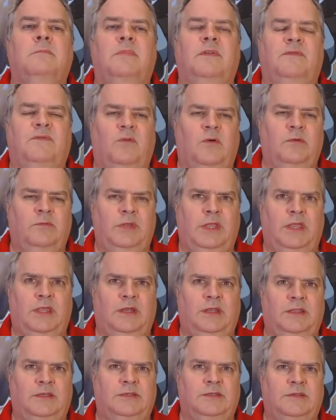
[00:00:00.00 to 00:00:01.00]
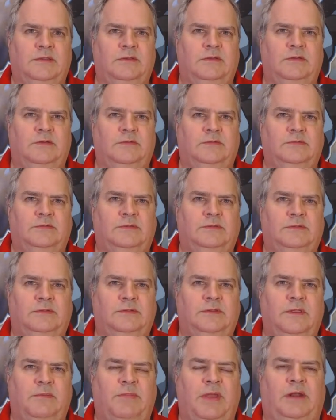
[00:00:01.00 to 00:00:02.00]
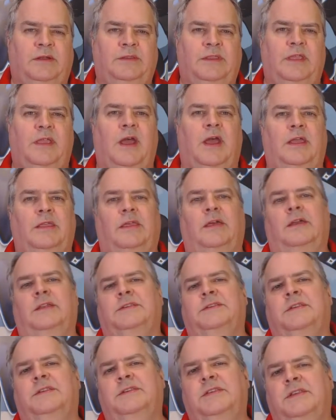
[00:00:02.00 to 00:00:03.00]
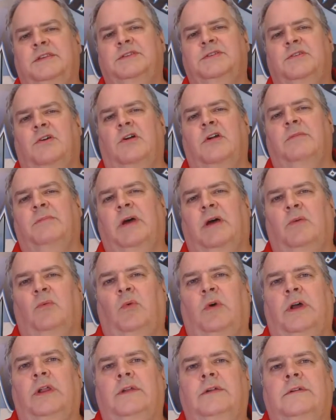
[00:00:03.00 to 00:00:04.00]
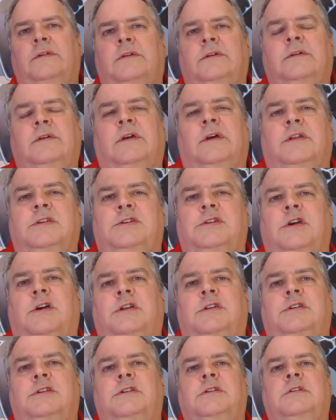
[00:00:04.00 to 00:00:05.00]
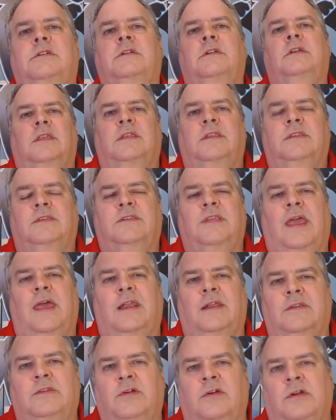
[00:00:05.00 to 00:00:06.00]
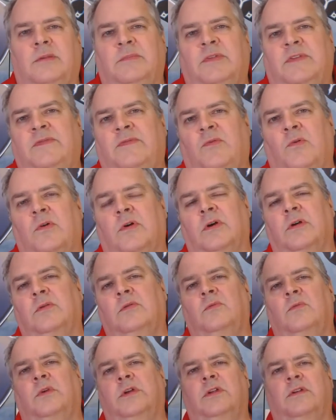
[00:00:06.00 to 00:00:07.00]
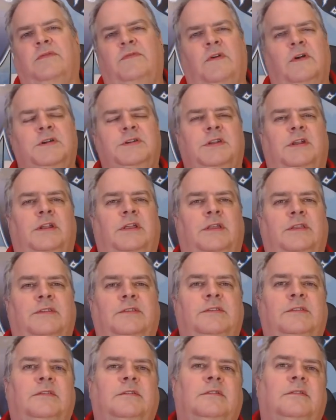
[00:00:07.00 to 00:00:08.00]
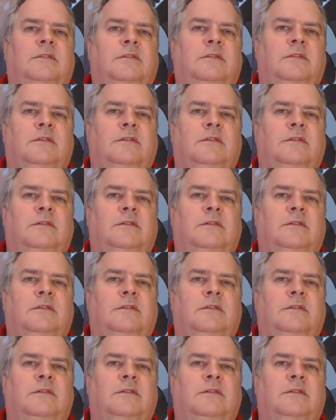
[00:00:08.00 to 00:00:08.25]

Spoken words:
Before we get into the penalty guidelines, let's talk about what a judge is at a tournament for, what your function is,